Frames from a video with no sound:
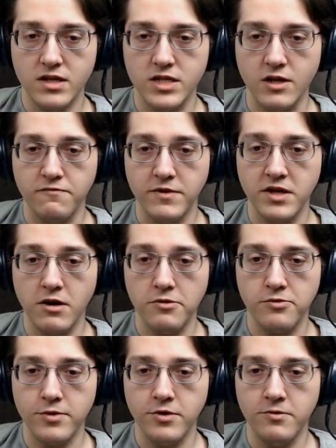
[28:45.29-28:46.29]
So if we go
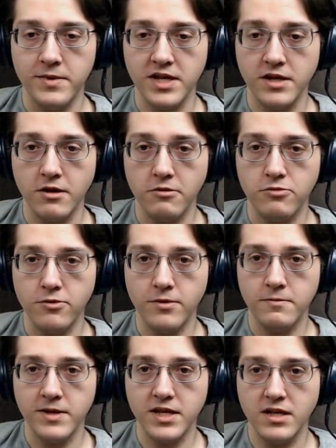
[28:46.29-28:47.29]
through, we can go through
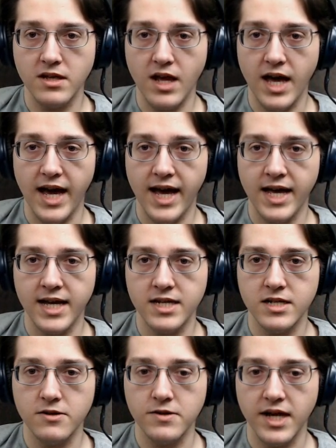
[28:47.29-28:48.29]
and we can
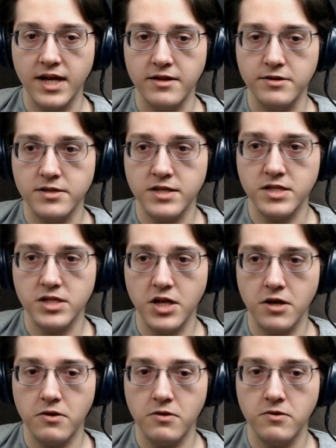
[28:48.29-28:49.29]
add, okay, there's the
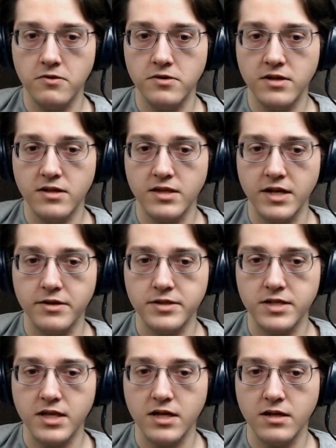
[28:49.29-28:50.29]
stone,
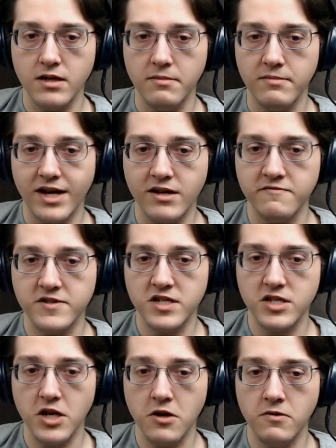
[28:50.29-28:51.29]
there's the amount of
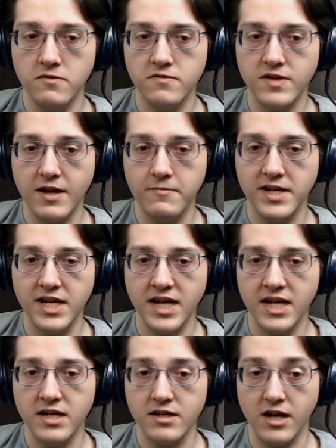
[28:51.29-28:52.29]
stone that we
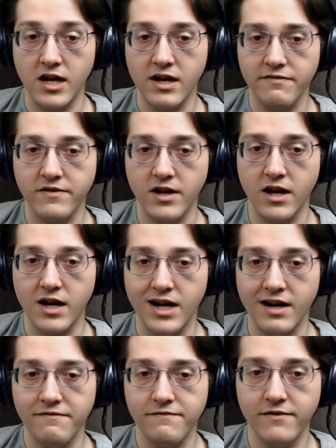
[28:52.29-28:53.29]
need, cough,
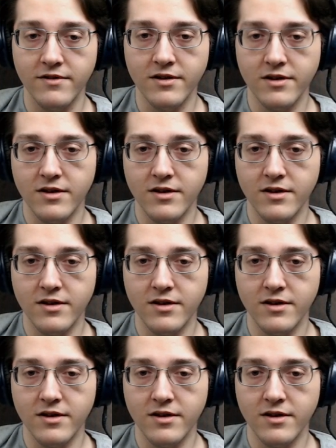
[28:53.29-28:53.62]
cough,